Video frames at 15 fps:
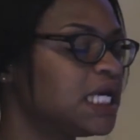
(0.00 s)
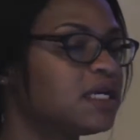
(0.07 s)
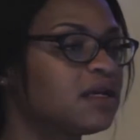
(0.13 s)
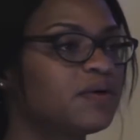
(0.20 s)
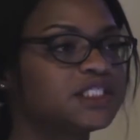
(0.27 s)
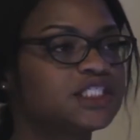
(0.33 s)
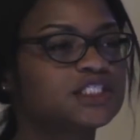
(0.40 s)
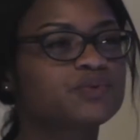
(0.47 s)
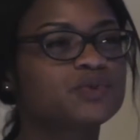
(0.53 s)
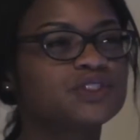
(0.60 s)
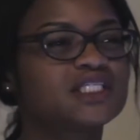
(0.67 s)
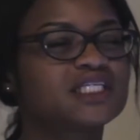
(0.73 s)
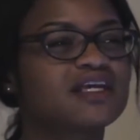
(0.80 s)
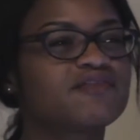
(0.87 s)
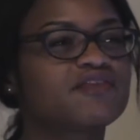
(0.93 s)
Now, I just want
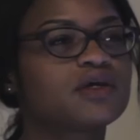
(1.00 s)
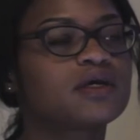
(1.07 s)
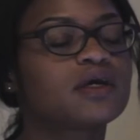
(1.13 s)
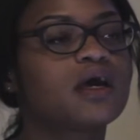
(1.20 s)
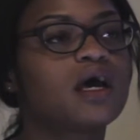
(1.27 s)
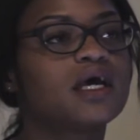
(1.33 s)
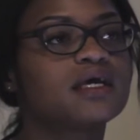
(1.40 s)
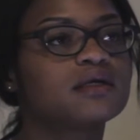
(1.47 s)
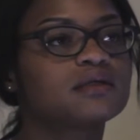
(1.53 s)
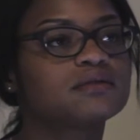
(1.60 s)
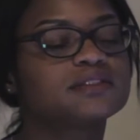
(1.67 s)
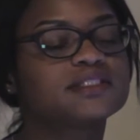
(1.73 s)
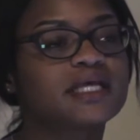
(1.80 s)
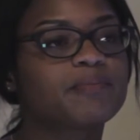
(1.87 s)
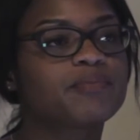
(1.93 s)
to give a
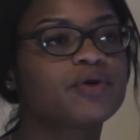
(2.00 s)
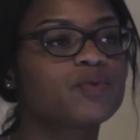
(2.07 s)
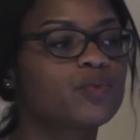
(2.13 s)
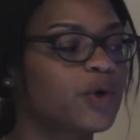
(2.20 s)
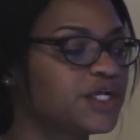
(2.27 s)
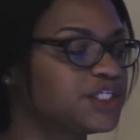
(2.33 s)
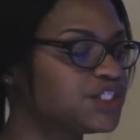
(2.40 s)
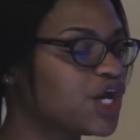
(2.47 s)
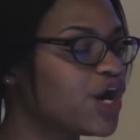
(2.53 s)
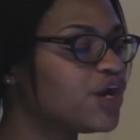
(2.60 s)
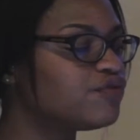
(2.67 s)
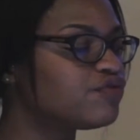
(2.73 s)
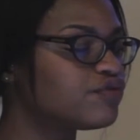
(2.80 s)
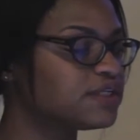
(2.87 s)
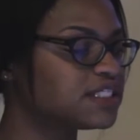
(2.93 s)
separate word to
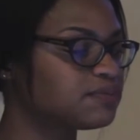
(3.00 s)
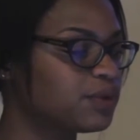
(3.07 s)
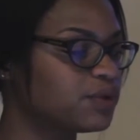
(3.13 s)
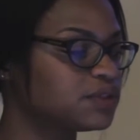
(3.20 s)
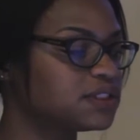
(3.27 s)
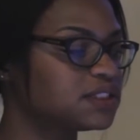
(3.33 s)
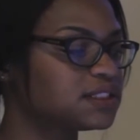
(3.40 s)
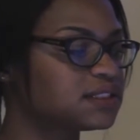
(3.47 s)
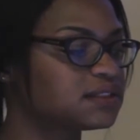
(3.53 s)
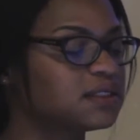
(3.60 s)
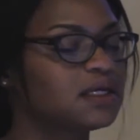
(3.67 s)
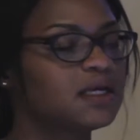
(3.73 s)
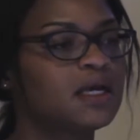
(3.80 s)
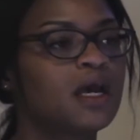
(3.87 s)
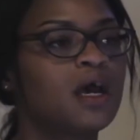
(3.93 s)
over-response.
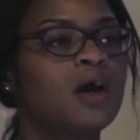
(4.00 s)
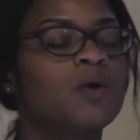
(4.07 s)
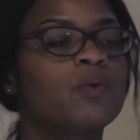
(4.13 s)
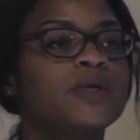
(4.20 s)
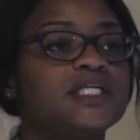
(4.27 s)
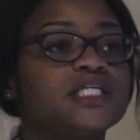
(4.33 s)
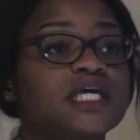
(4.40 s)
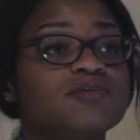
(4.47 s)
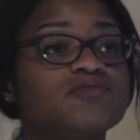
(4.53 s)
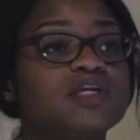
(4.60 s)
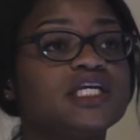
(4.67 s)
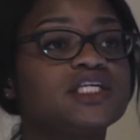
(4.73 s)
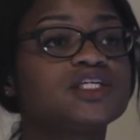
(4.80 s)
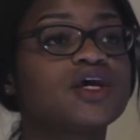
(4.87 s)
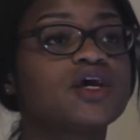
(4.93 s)
We generally
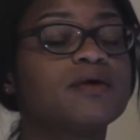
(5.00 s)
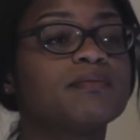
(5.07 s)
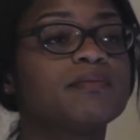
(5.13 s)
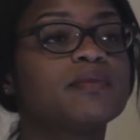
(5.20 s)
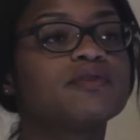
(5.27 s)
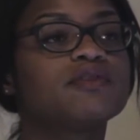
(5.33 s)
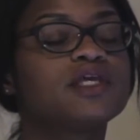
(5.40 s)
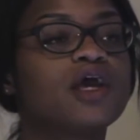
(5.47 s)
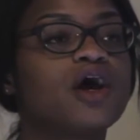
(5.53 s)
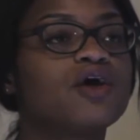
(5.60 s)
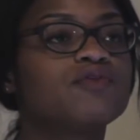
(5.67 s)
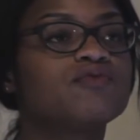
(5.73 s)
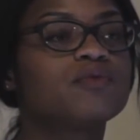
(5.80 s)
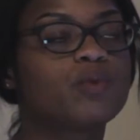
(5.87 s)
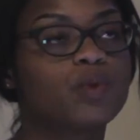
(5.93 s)

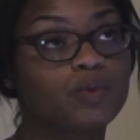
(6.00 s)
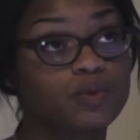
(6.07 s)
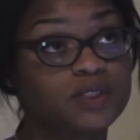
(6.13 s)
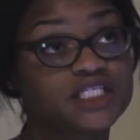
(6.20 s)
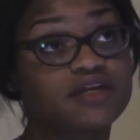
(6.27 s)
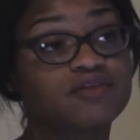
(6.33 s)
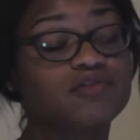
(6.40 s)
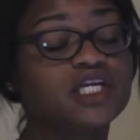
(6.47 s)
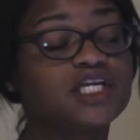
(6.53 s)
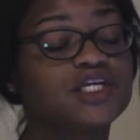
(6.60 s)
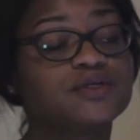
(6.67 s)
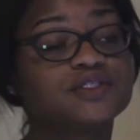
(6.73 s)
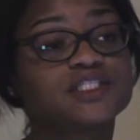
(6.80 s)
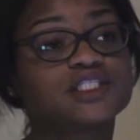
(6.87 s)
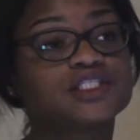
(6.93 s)

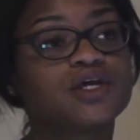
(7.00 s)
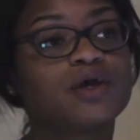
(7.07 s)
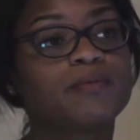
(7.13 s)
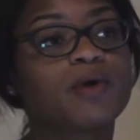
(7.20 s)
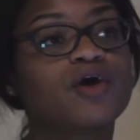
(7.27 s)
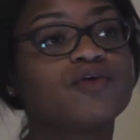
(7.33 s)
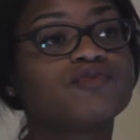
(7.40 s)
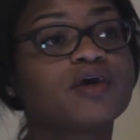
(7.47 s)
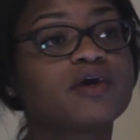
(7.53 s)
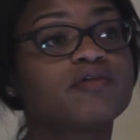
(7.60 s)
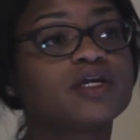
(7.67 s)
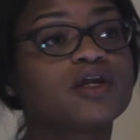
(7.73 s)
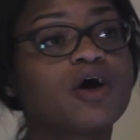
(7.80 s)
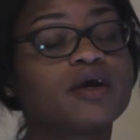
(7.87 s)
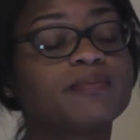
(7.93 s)
use the term
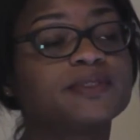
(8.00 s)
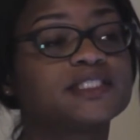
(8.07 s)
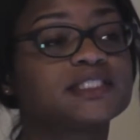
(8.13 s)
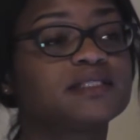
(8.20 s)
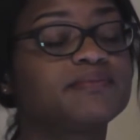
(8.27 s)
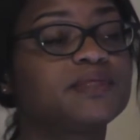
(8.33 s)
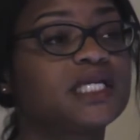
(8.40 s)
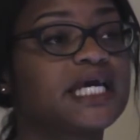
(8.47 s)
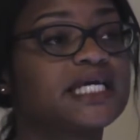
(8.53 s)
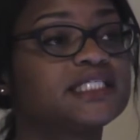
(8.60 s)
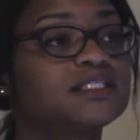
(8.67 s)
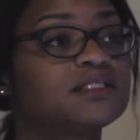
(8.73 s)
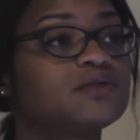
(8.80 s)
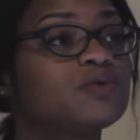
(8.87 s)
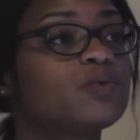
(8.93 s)
ovarian
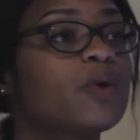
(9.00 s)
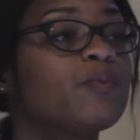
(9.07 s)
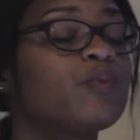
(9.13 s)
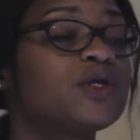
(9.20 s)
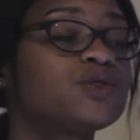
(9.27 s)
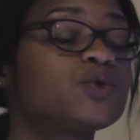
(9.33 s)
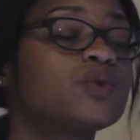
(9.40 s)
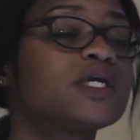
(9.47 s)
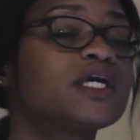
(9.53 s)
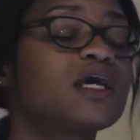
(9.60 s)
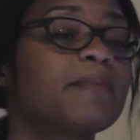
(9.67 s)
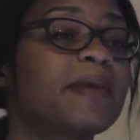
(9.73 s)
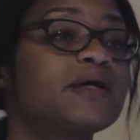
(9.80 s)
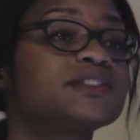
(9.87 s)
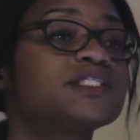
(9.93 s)
hyperstimulation when we're talking
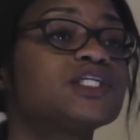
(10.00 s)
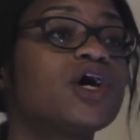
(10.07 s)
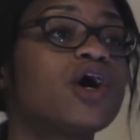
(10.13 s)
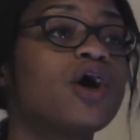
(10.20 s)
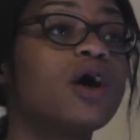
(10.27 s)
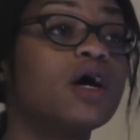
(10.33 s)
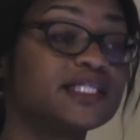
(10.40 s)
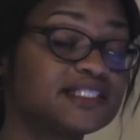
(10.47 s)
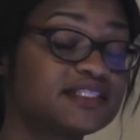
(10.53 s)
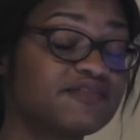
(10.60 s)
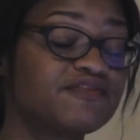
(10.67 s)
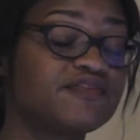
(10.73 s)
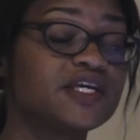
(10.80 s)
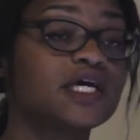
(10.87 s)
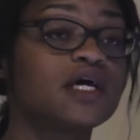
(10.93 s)
about a
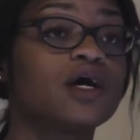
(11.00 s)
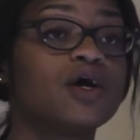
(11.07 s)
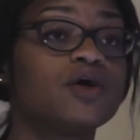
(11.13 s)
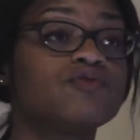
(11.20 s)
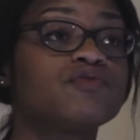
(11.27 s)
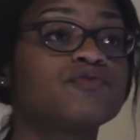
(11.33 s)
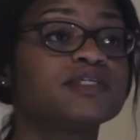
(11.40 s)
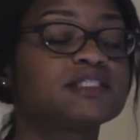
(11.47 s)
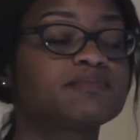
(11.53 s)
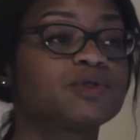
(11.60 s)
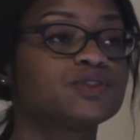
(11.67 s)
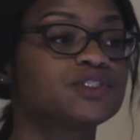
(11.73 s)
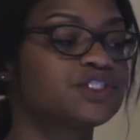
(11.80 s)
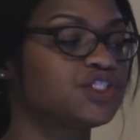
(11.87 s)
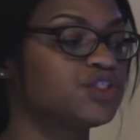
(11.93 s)
severe
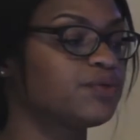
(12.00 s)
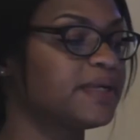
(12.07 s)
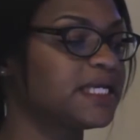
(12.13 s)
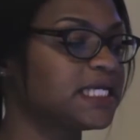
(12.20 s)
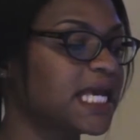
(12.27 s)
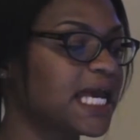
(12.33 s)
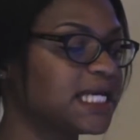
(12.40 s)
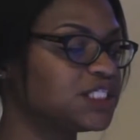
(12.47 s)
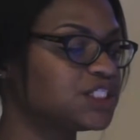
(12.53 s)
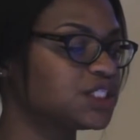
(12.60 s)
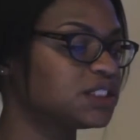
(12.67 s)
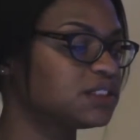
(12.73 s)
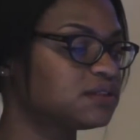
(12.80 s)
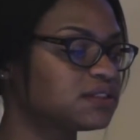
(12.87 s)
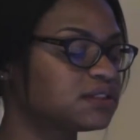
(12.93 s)
over-response to your
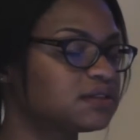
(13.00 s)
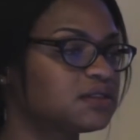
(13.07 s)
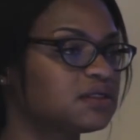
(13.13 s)
medications.